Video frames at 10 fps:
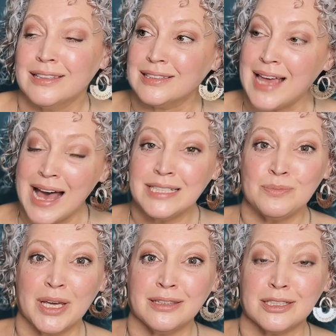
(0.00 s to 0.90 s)
Last
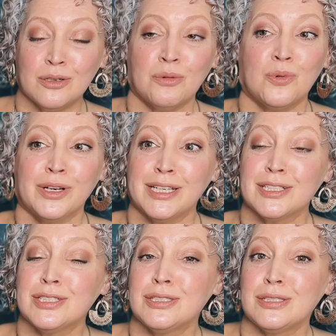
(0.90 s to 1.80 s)
month, you were working
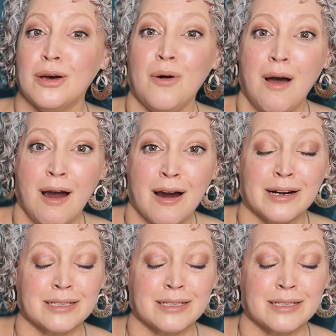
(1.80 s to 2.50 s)
so hard.